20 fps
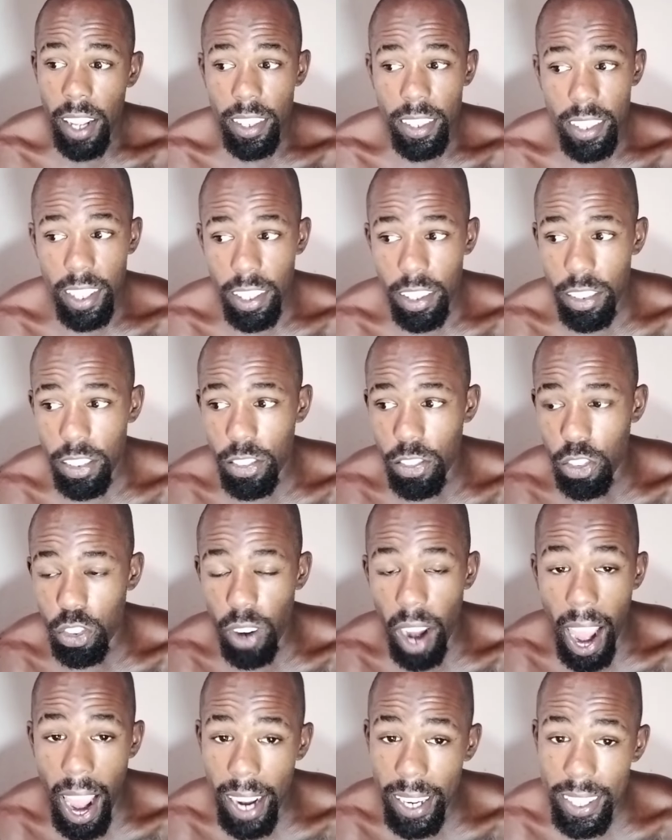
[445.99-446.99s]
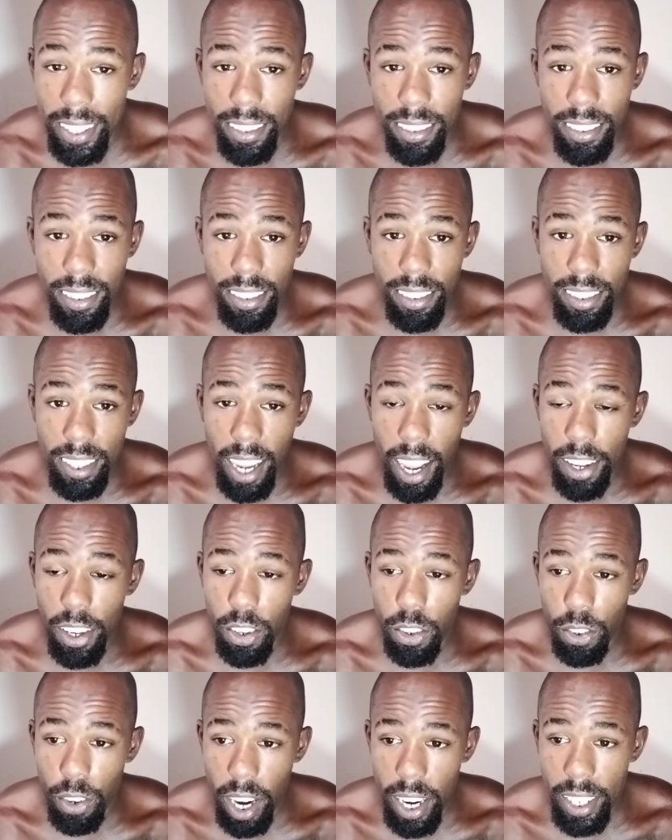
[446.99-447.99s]
There's dragons in
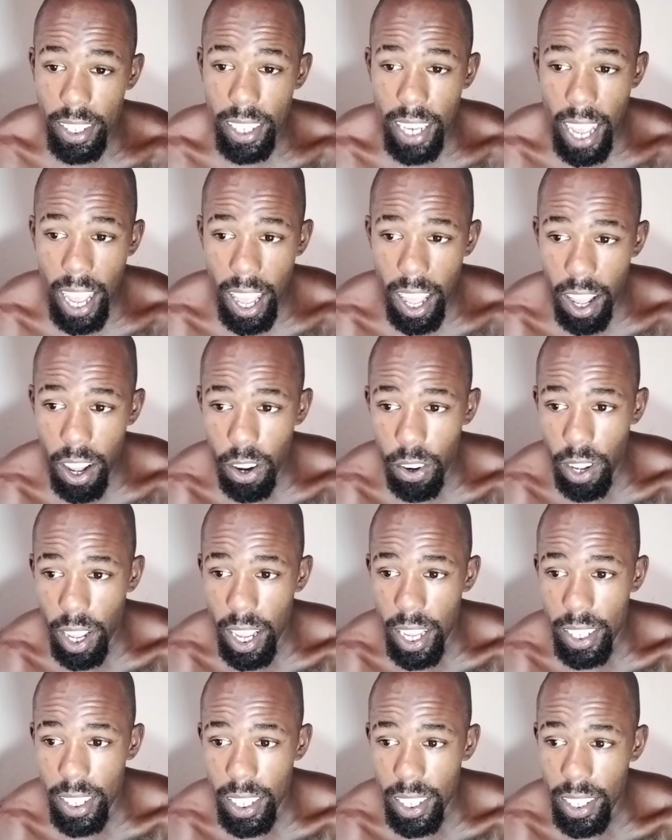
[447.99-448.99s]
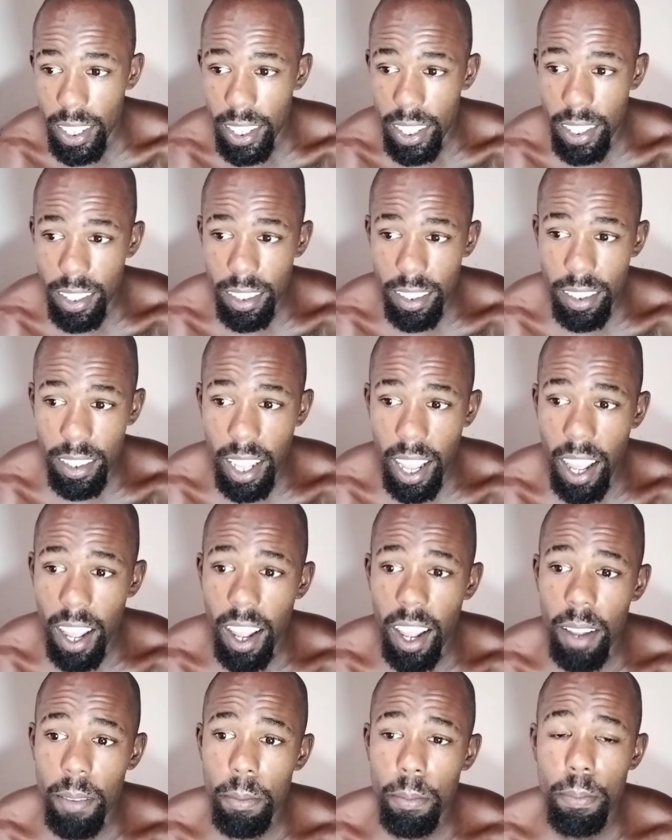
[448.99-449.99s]
China right now, and it is
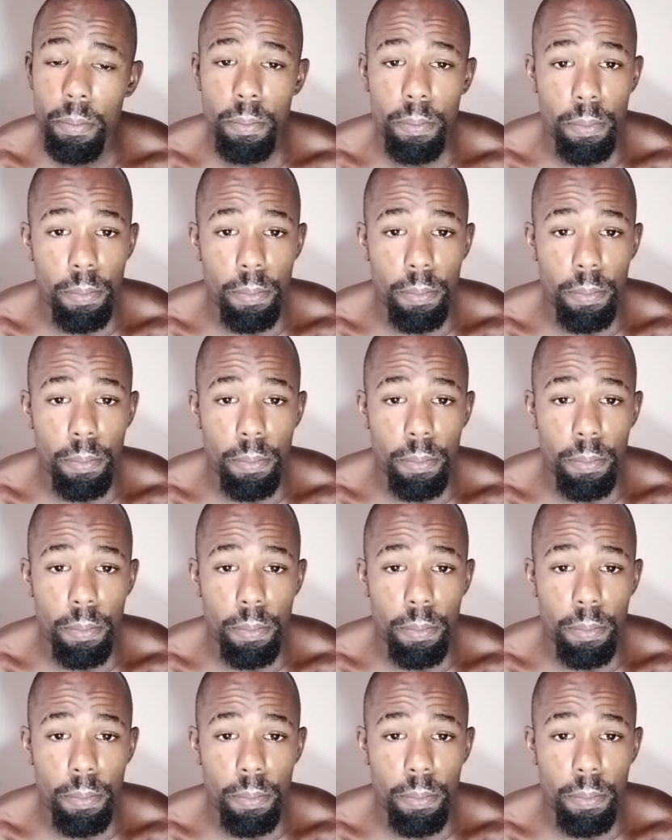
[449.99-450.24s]
not,